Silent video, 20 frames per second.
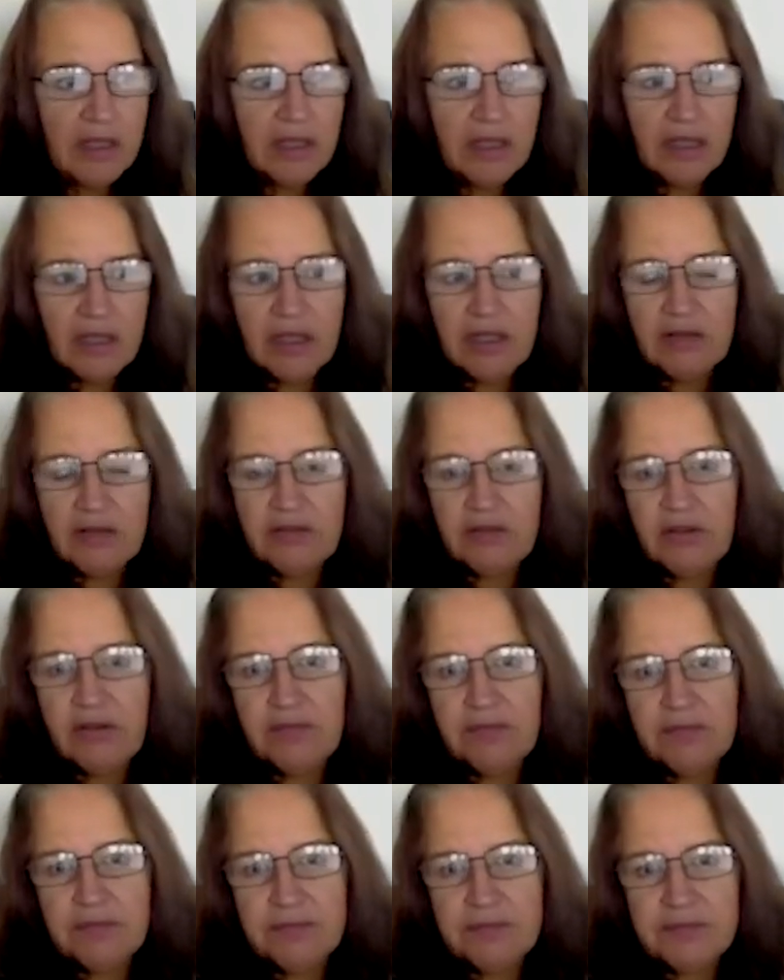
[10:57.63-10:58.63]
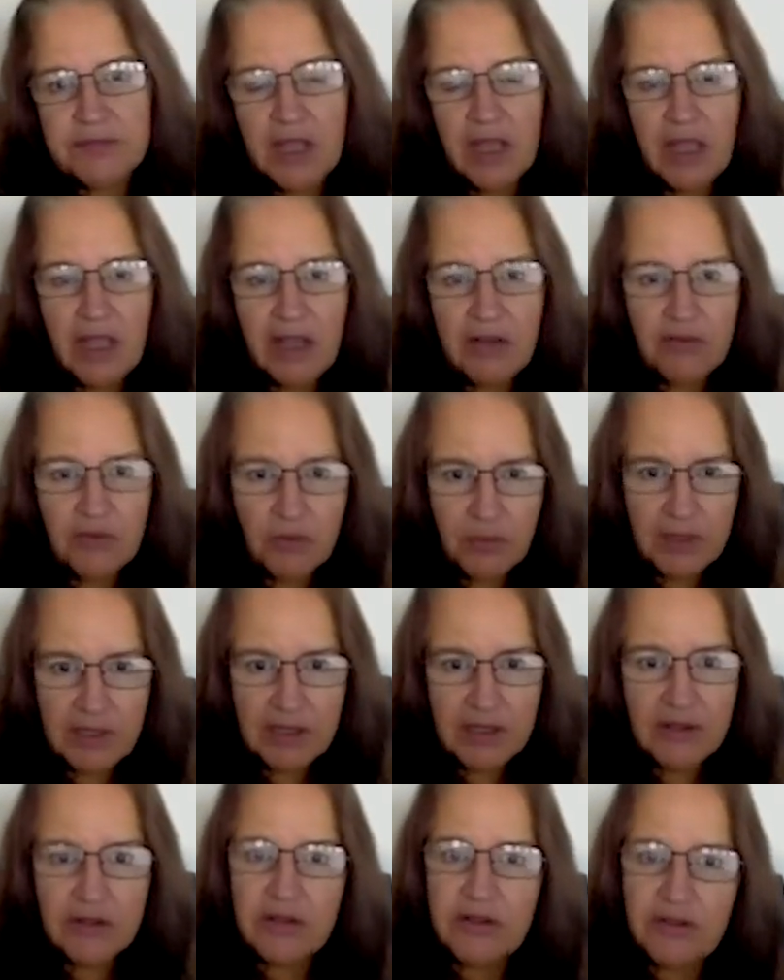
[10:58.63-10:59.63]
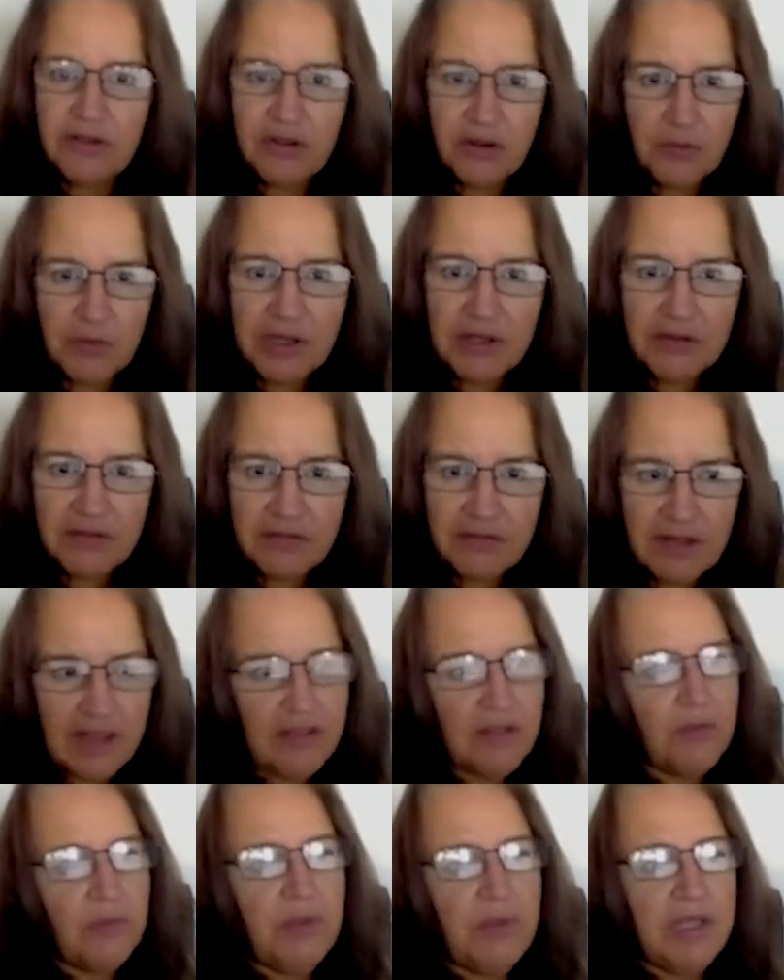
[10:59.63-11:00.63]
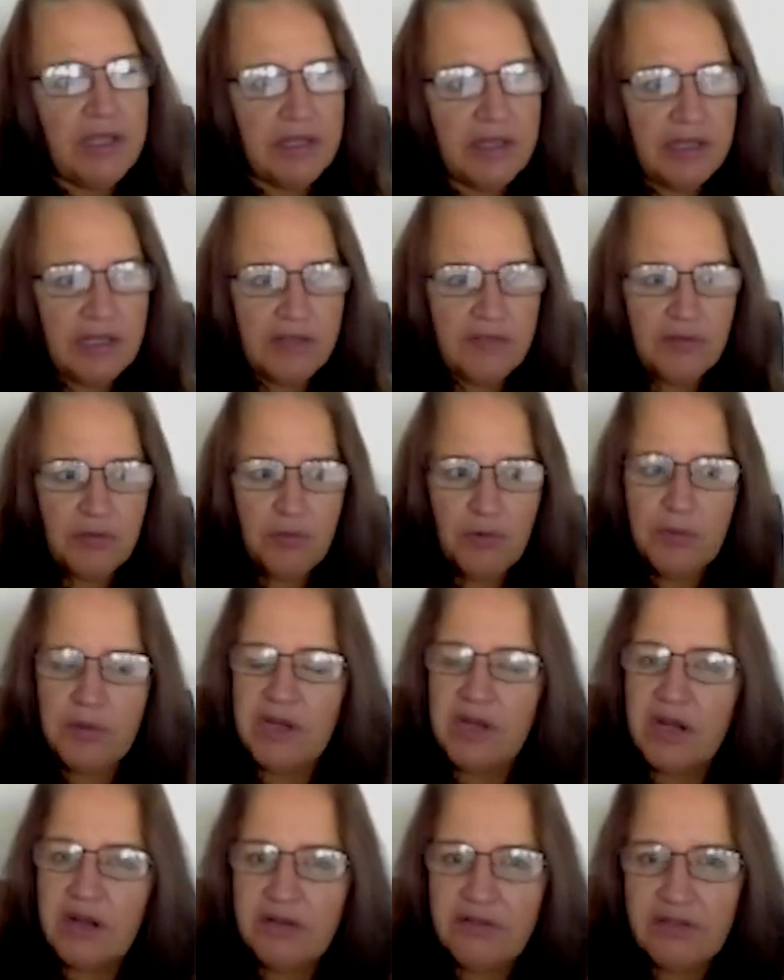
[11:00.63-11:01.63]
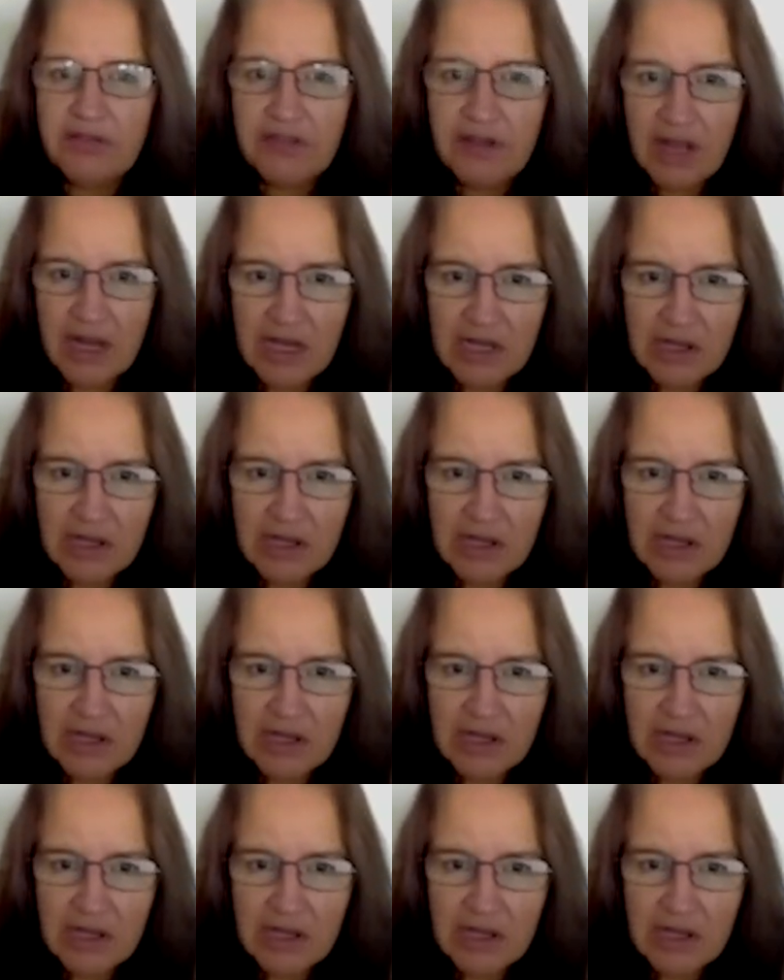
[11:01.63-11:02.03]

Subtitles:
So it's all well and good, you know, we can say that we can give a woman an understanding of